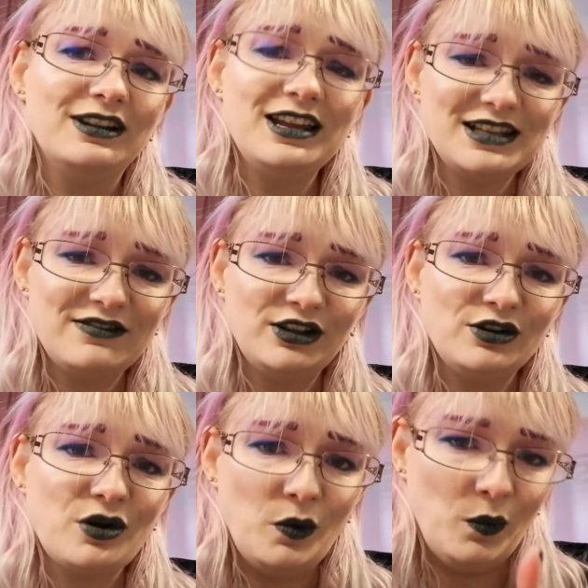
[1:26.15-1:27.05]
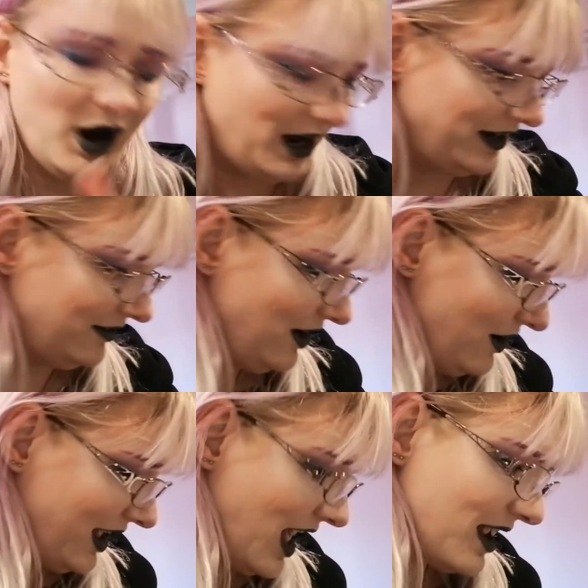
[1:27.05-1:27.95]
Let's have a look why.
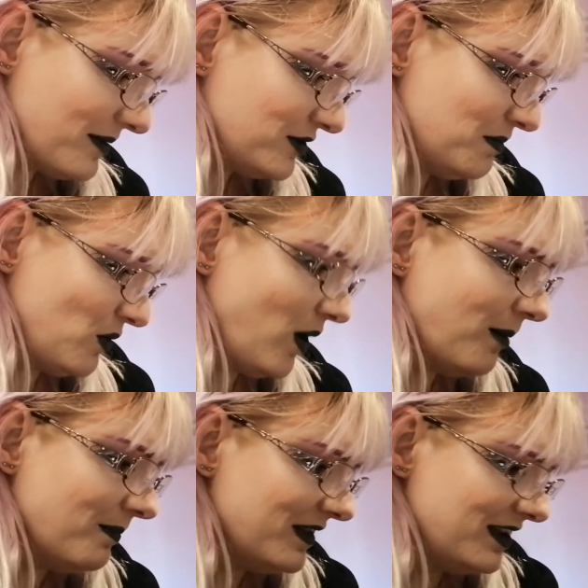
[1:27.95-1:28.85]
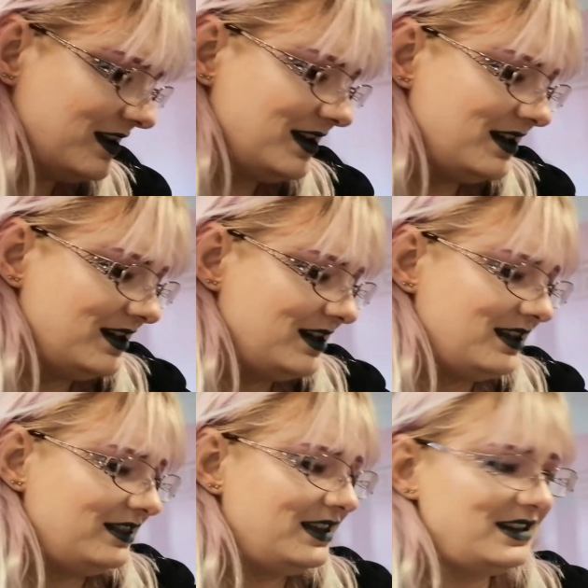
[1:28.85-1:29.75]
Okay, number one.
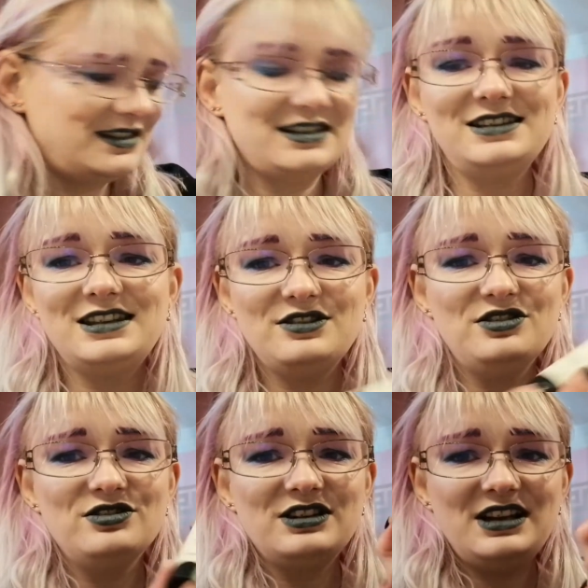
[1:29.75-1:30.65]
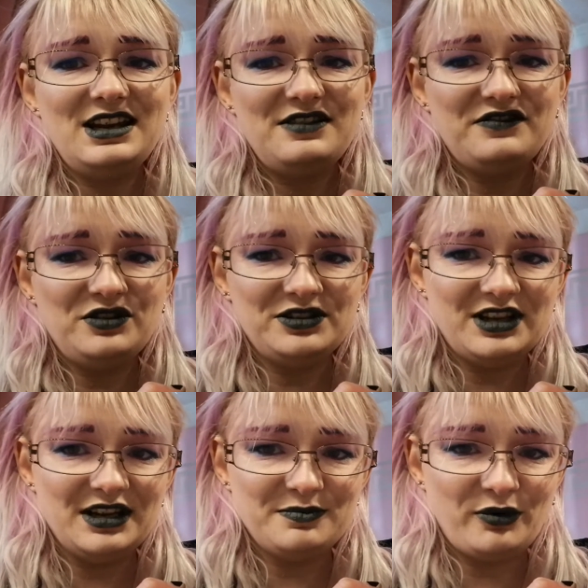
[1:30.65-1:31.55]
This is the only
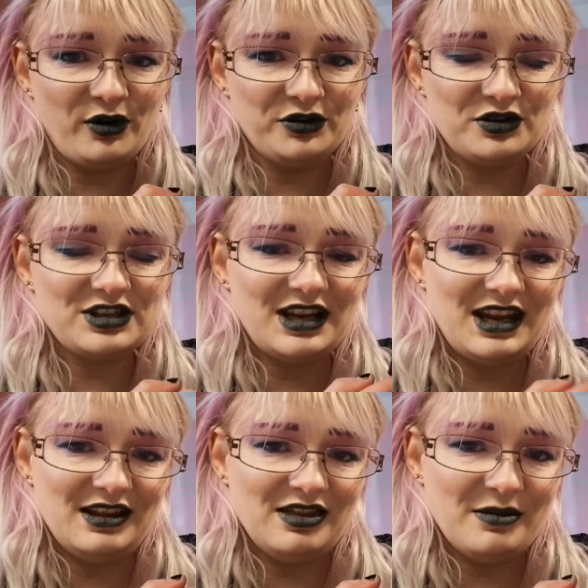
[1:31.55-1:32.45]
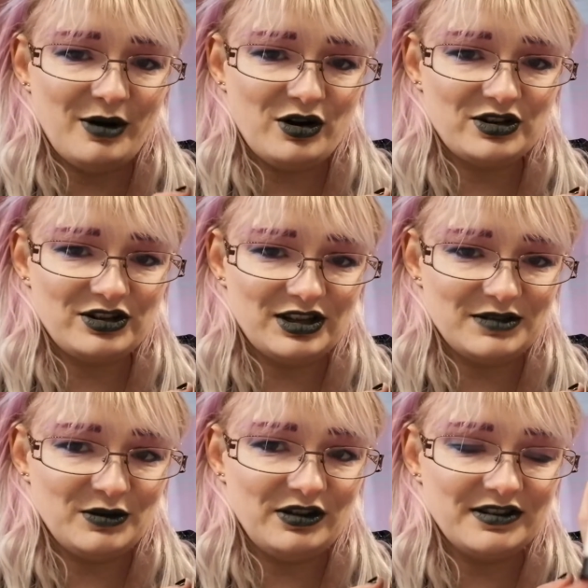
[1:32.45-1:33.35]
full-size product in the box
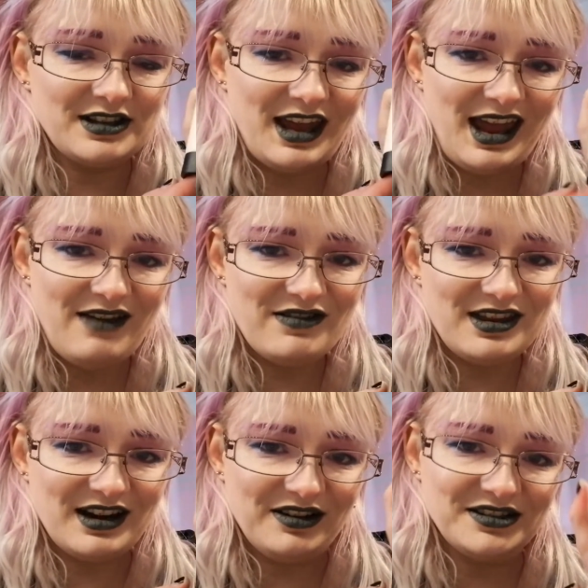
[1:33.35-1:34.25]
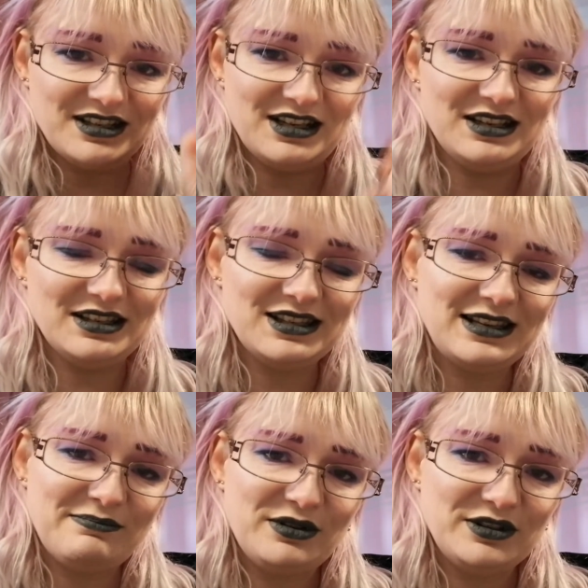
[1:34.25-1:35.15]
this month. Everything else is
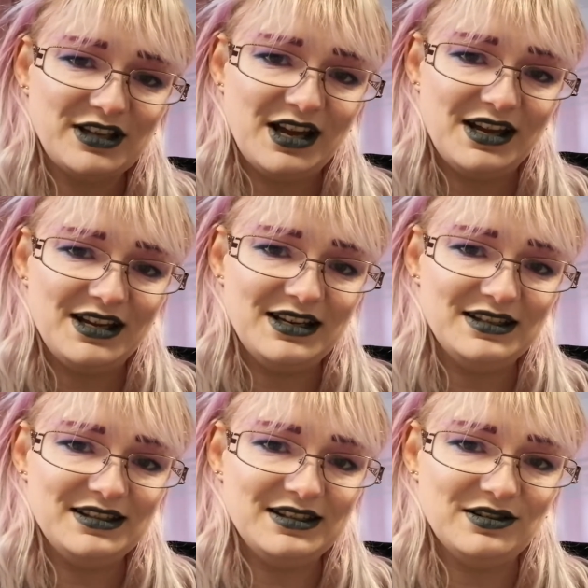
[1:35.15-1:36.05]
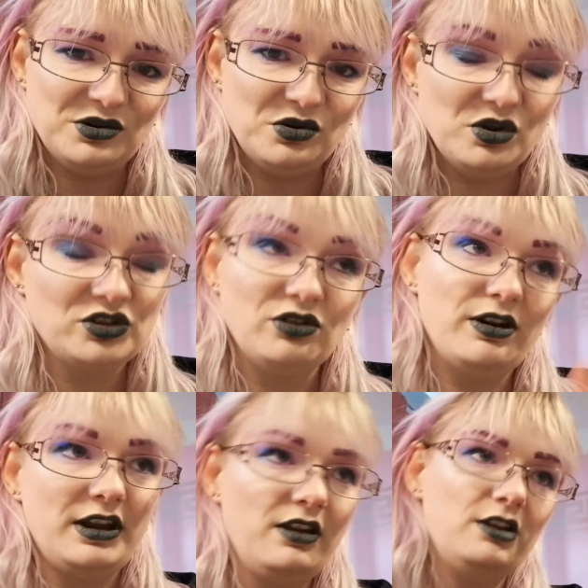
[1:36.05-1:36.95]
sample size, or
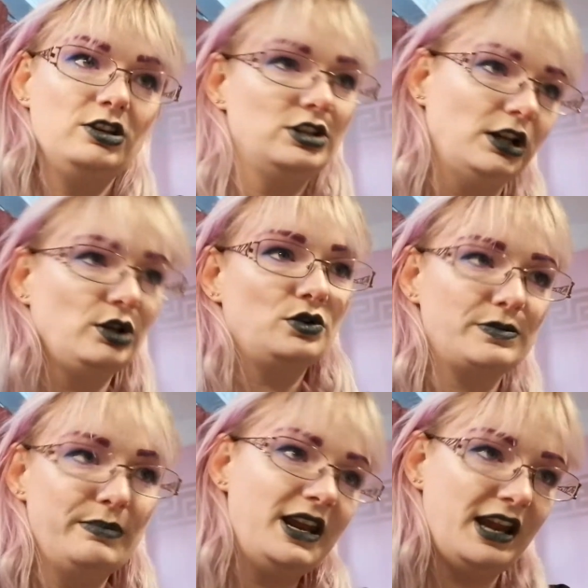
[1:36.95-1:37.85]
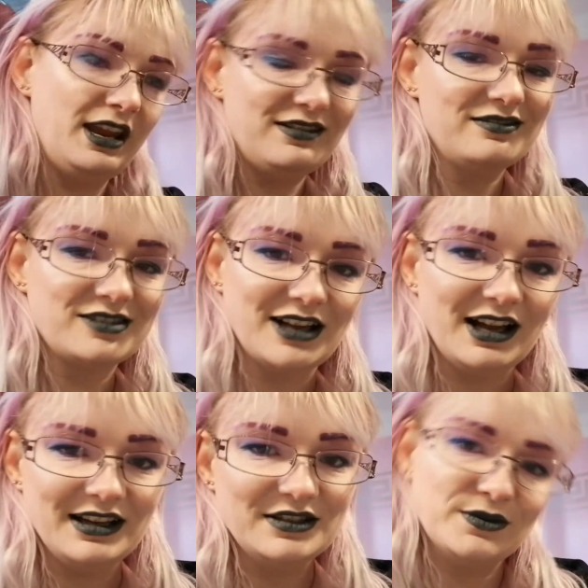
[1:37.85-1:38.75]
sorry, deluxe mini
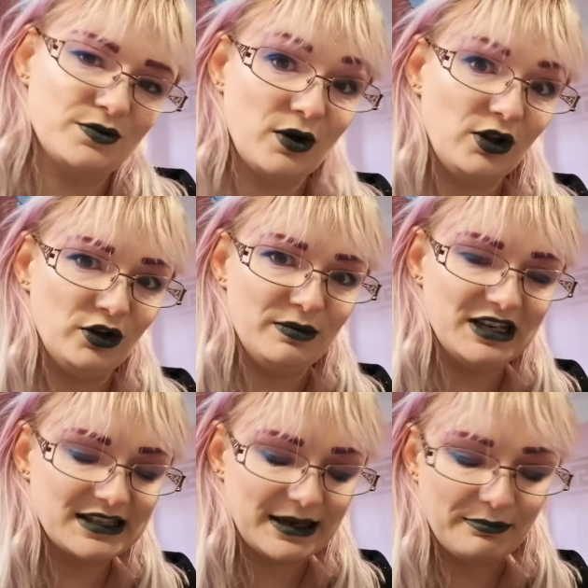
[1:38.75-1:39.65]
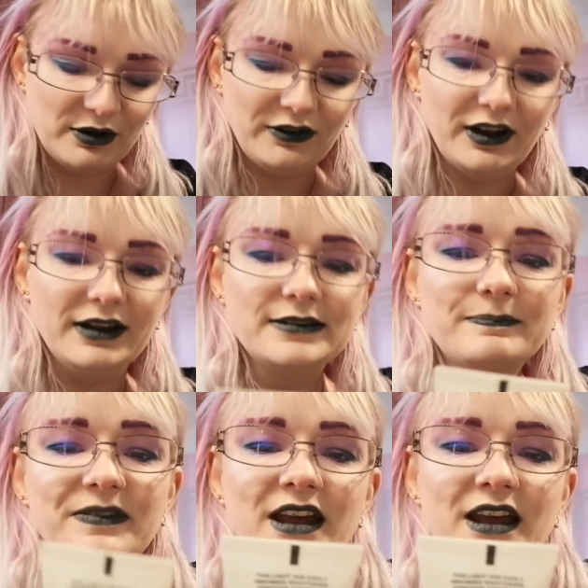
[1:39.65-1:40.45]
size, which we all know means sample size.